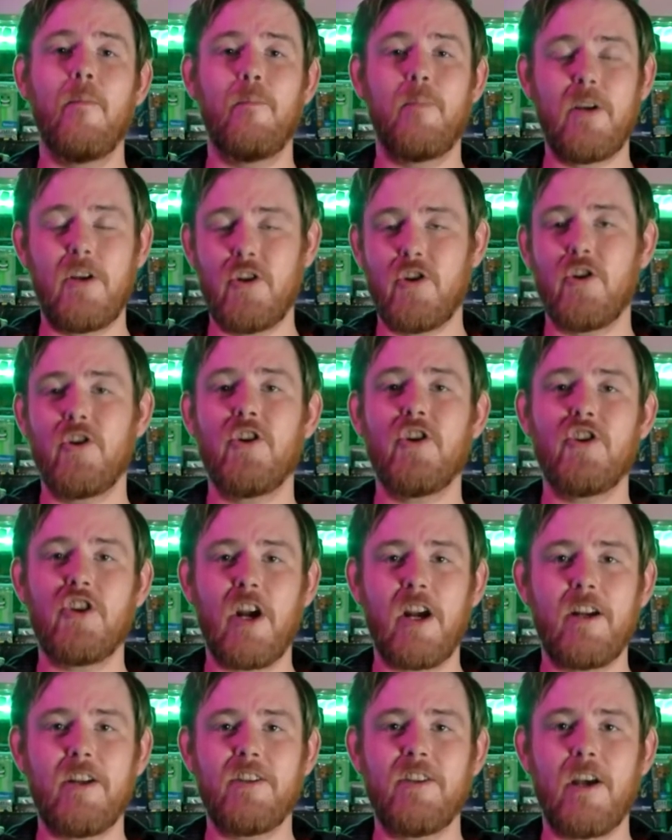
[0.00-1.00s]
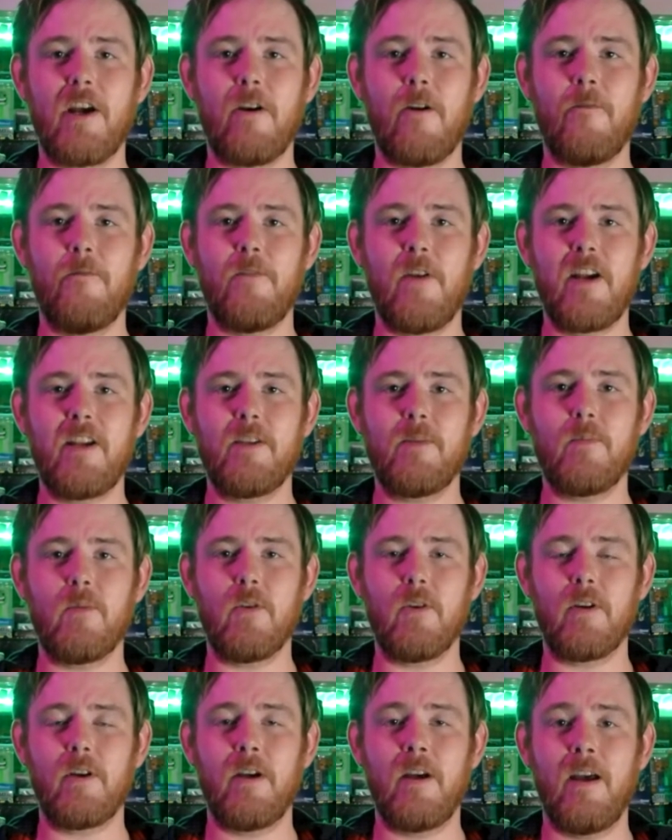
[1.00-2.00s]
be sure to check us out on
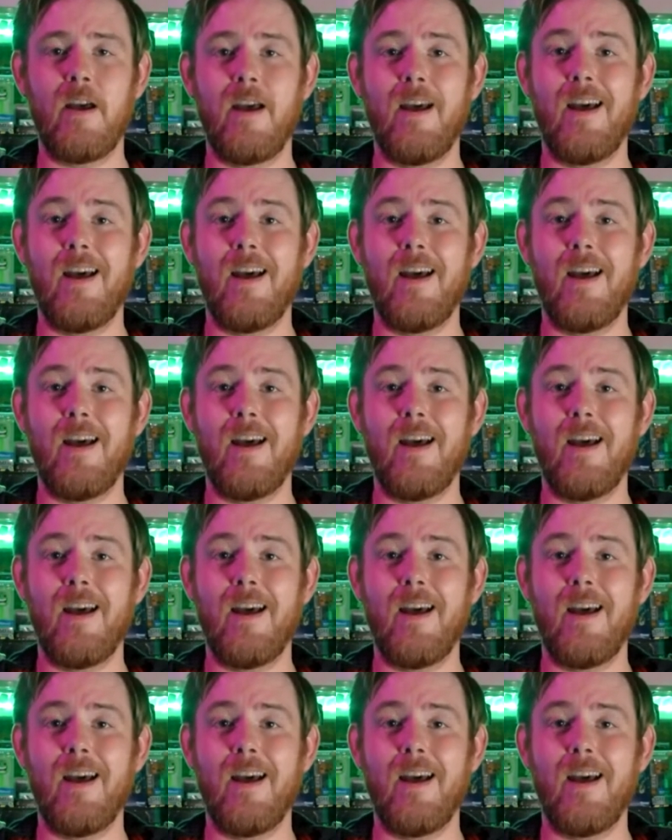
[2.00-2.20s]
Facebook,